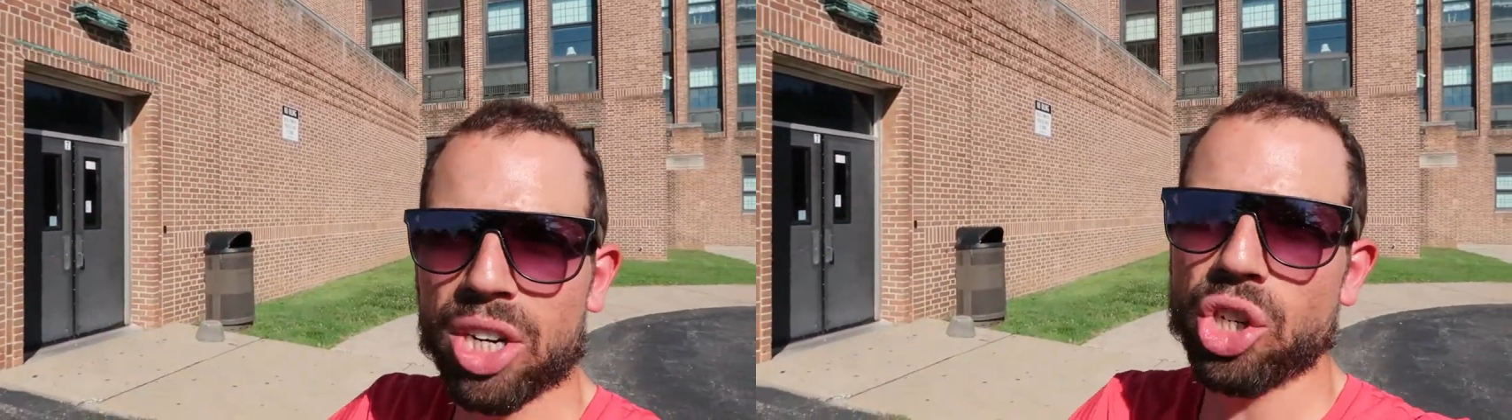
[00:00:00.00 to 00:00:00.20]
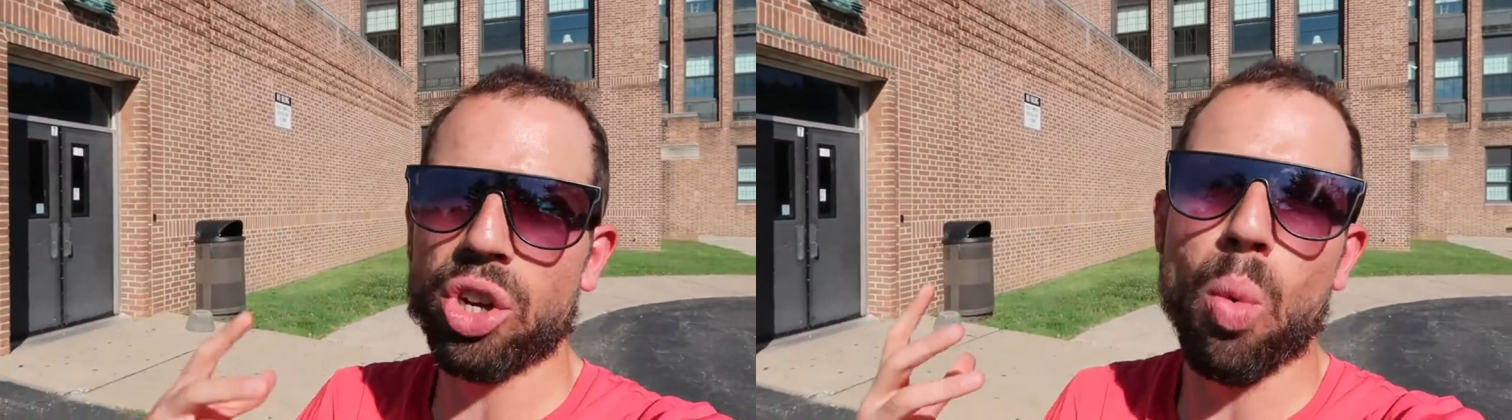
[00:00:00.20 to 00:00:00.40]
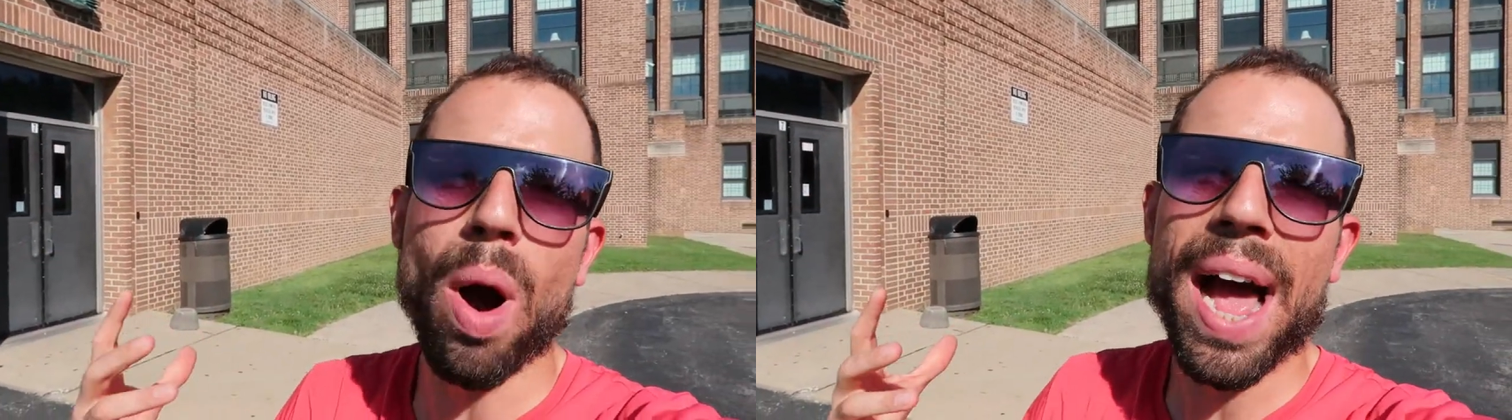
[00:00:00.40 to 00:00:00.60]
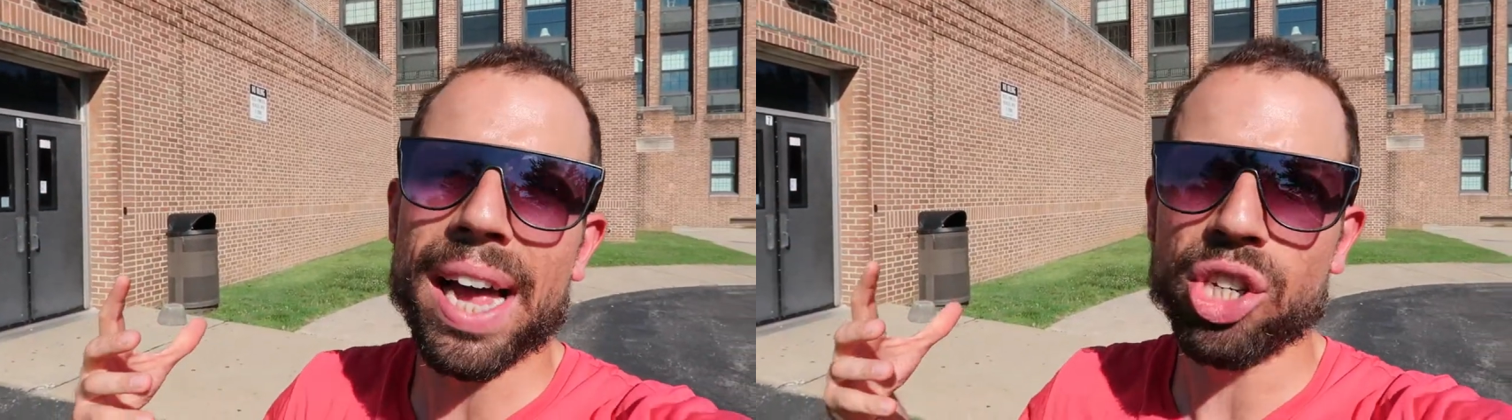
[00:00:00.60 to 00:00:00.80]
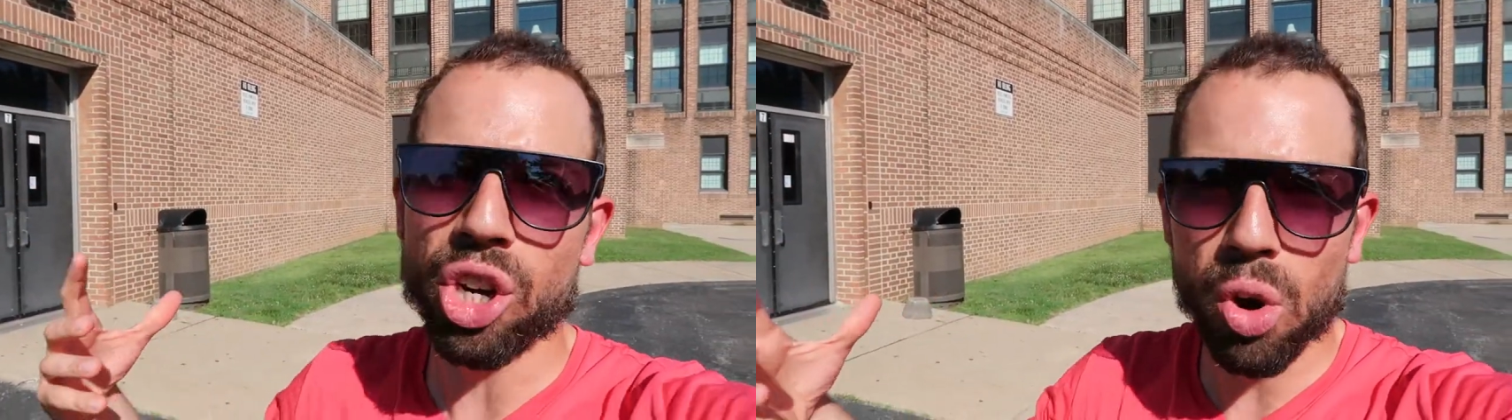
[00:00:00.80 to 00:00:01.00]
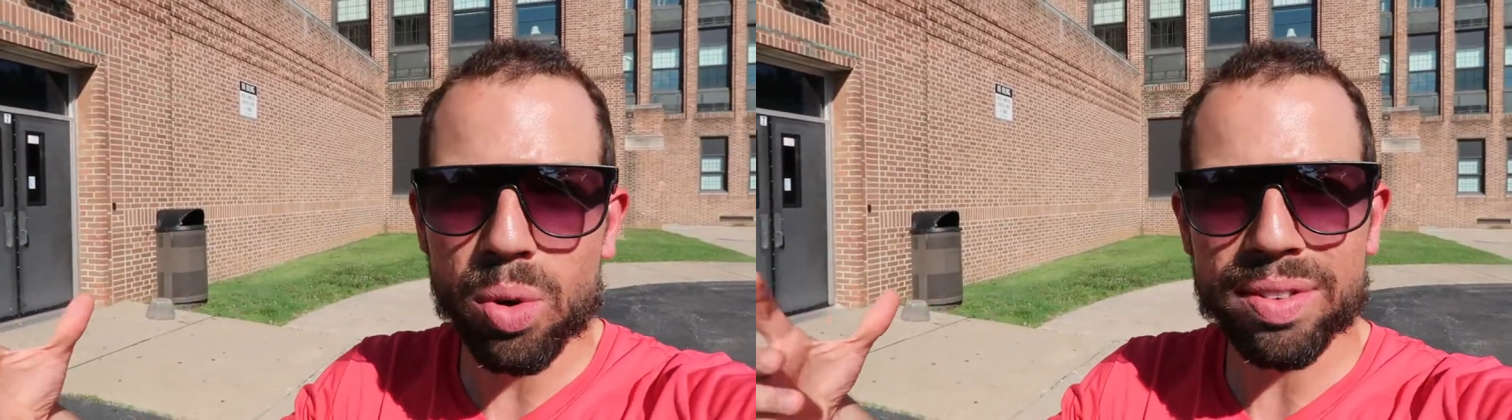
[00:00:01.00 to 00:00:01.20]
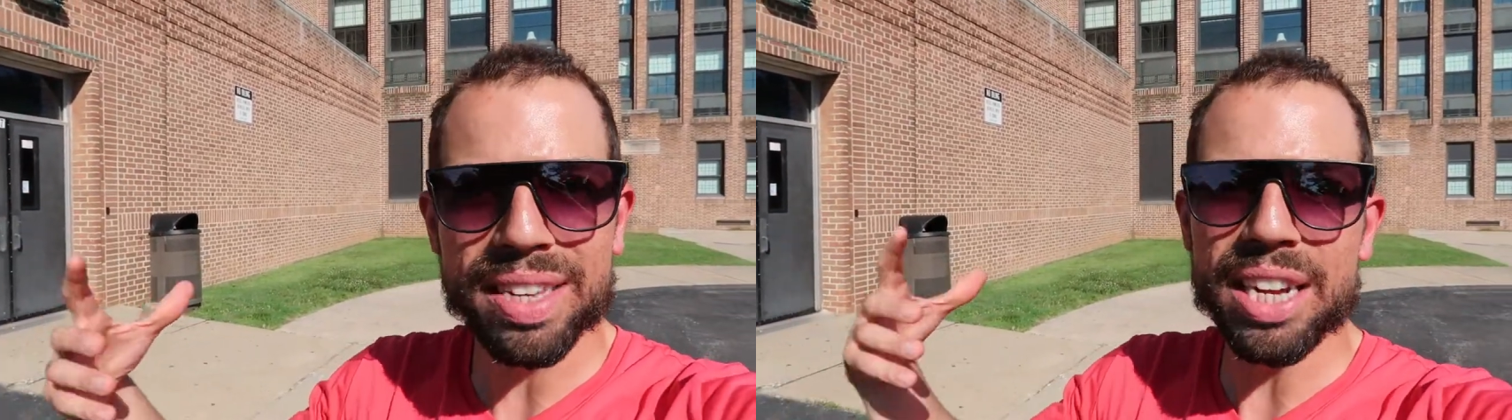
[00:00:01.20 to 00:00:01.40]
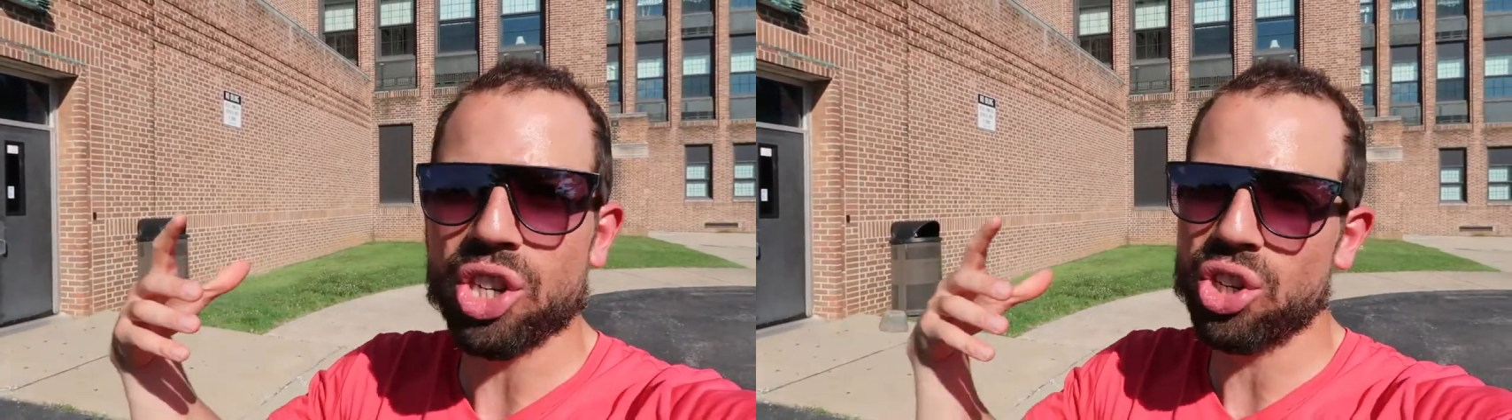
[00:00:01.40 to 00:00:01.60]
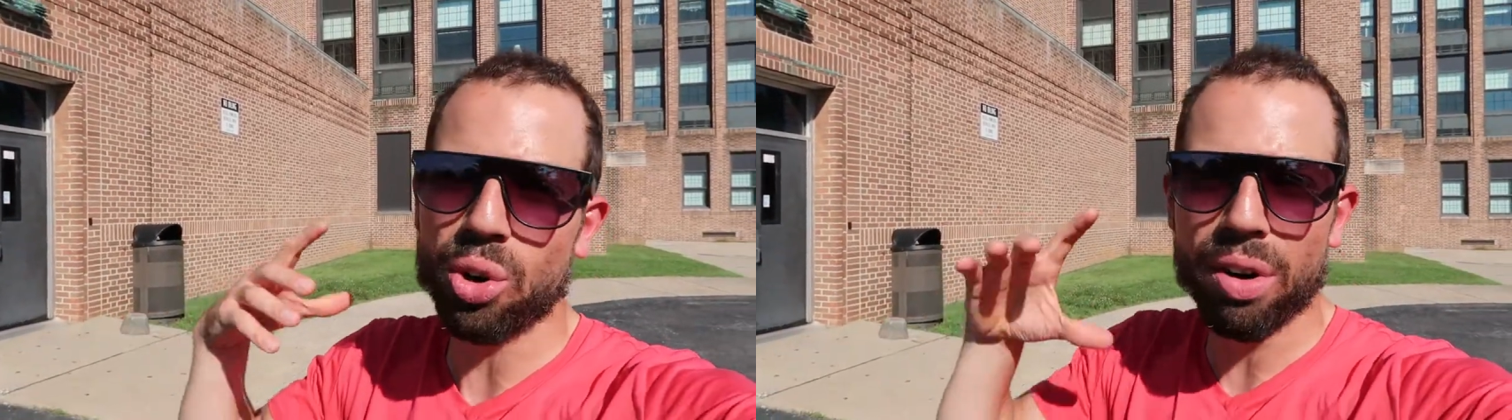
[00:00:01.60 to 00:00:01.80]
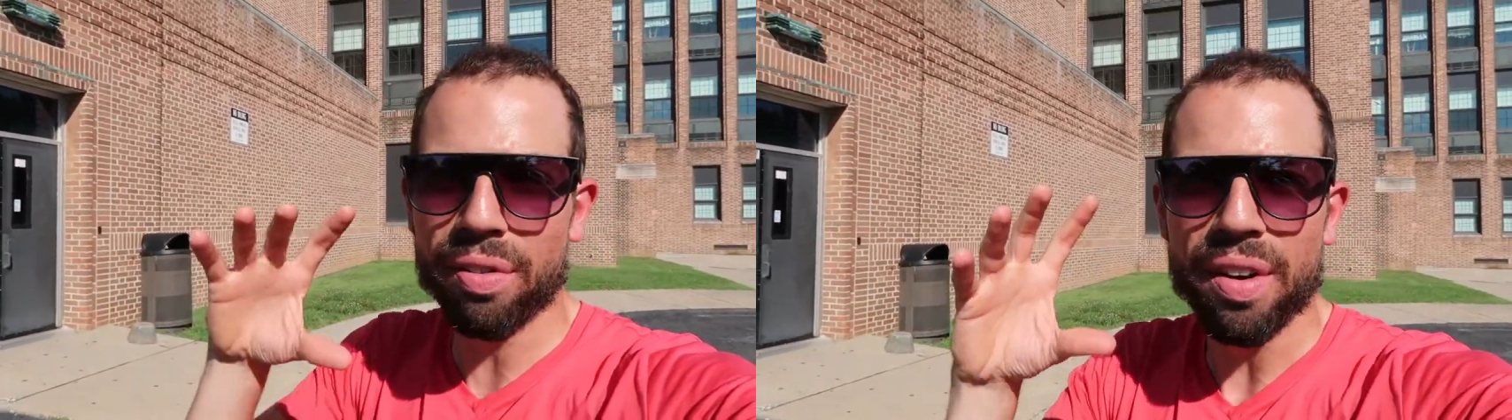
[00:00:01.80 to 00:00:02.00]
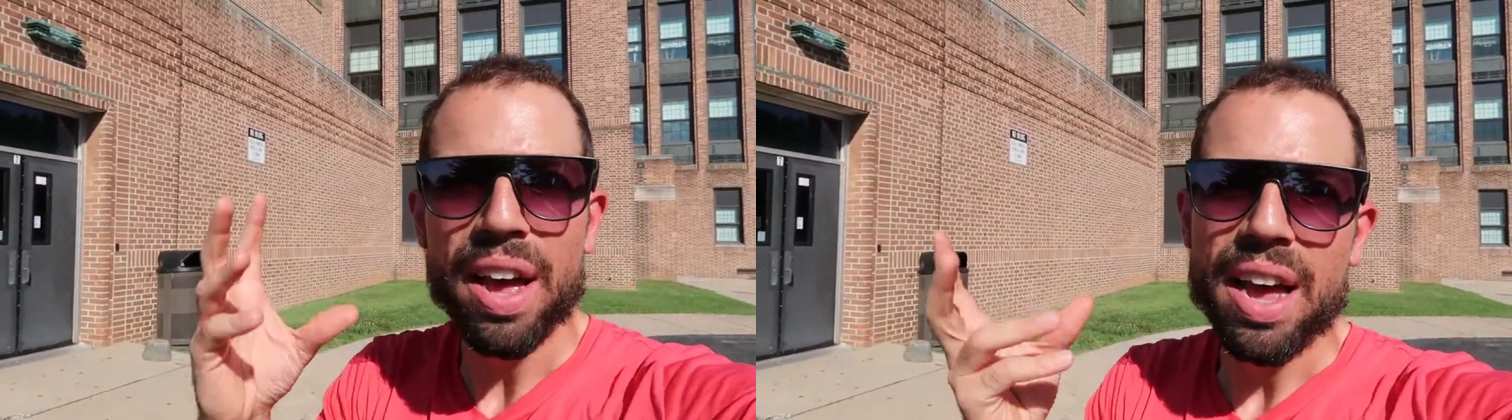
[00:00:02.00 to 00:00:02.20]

I'm gonna show you why I chose each sort of